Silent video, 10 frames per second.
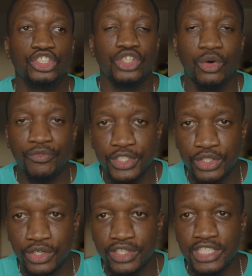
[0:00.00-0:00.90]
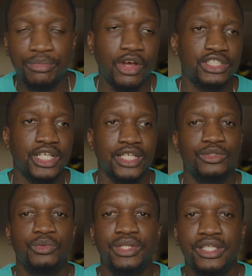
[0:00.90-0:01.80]
So featuring on this project,
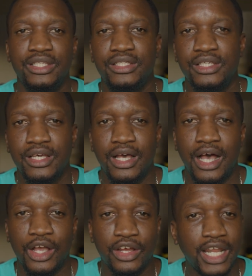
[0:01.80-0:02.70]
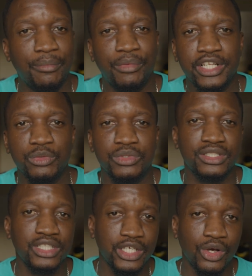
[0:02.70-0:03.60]
we collaborated with
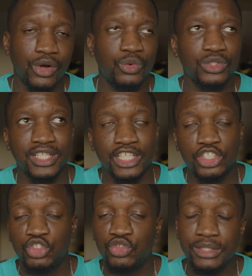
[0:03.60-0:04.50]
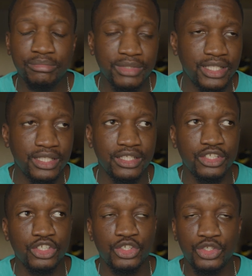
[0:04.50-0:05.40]
Cine O, who's an
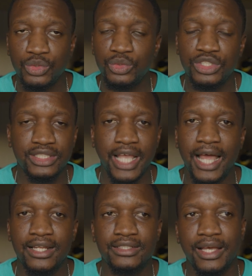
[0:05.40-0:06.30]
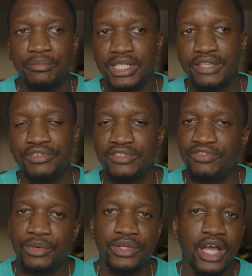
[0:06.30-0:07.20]
extremely huge talent. I believe he's
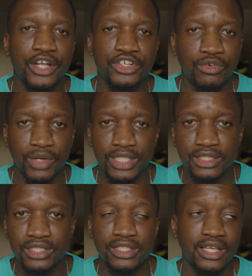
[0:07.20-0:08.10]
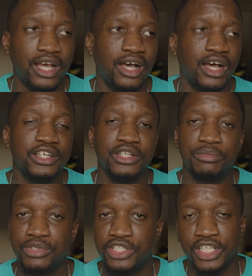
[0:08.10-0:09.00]
very underrated and
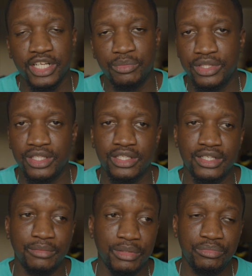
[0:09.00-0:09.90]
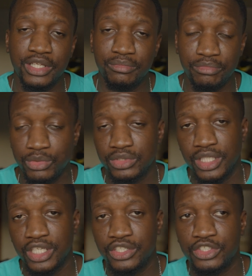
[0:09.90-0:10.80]
underappreciated within the Namibian
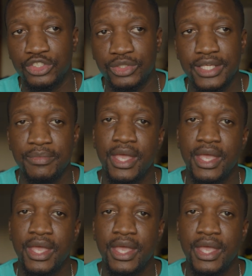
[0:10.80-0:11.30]
music industry.